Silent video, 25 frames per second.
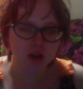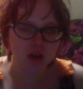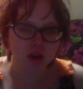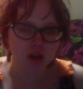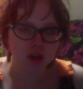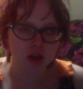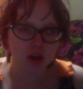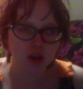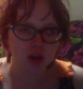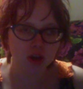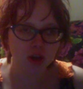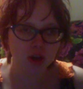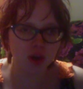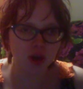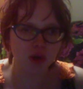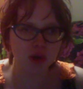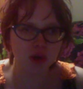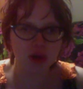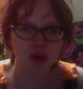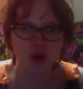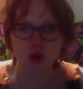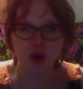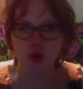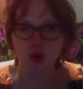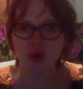who, who,
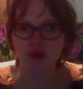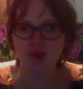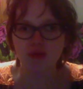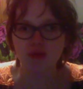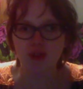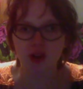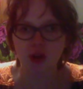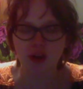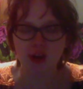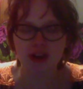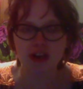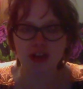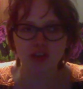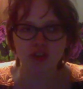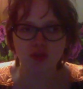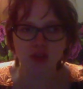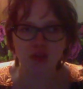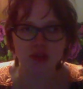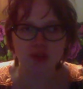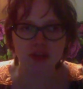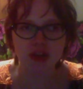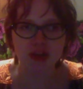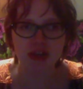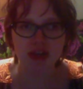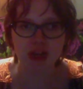who is very
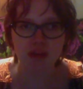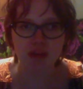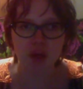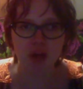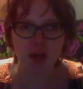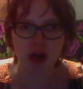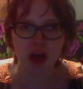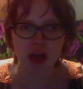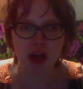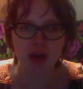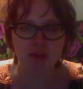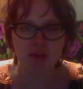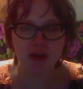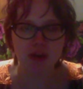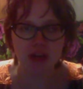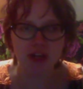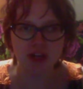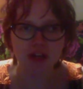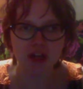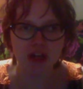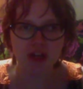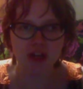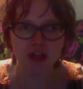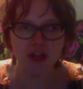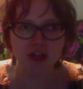interesting in my
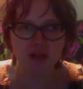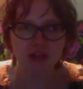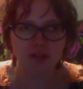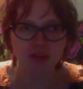opinion.